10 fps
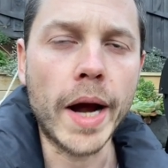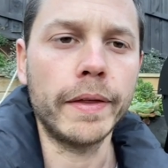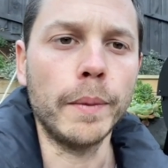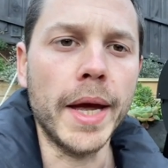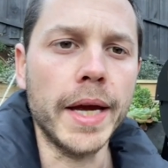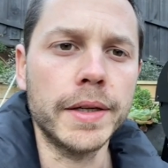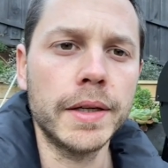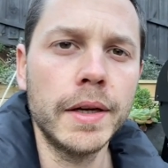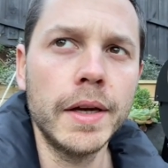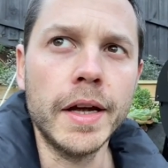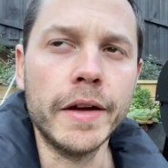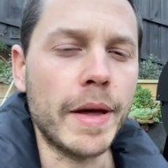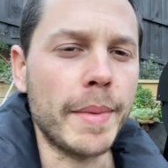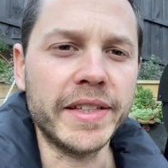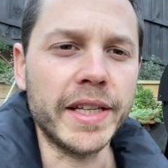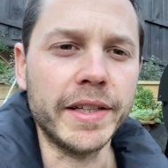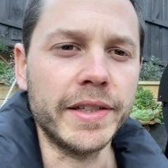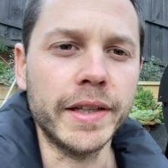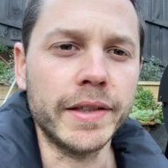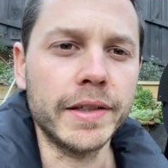meat. If that makes any
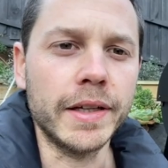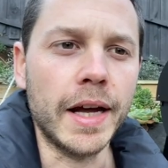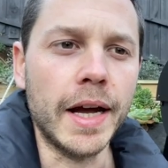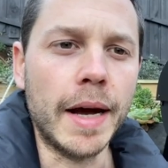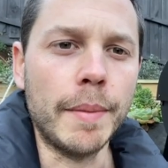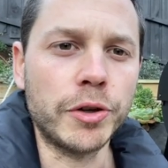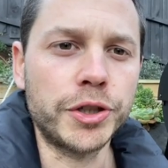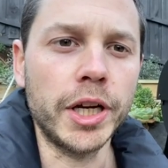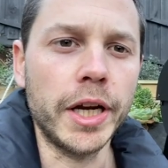sense. I'll show you